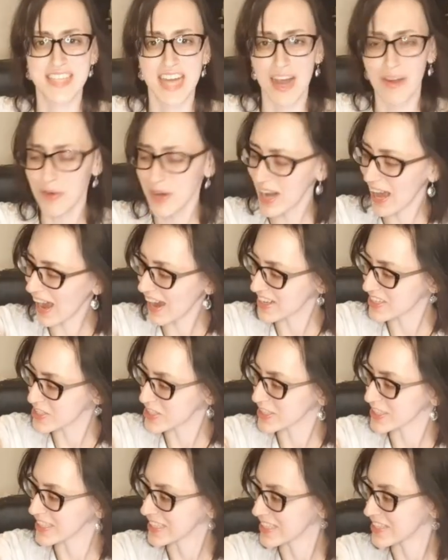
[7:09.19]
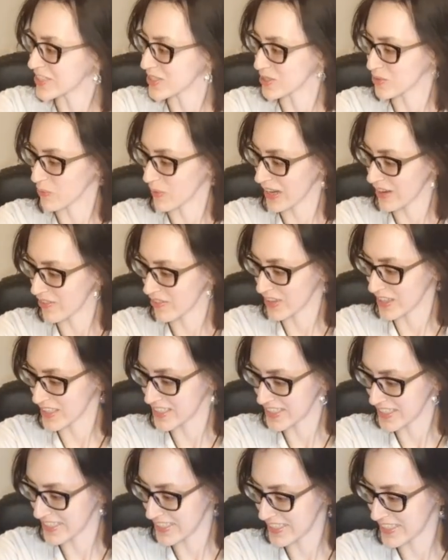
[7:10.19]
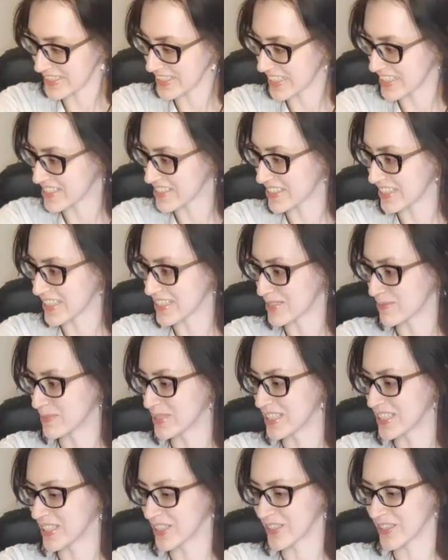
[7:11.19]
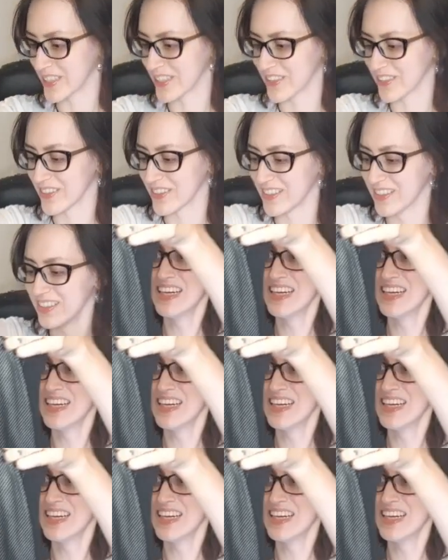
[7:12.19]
I would actually just wear this. This is such nice material.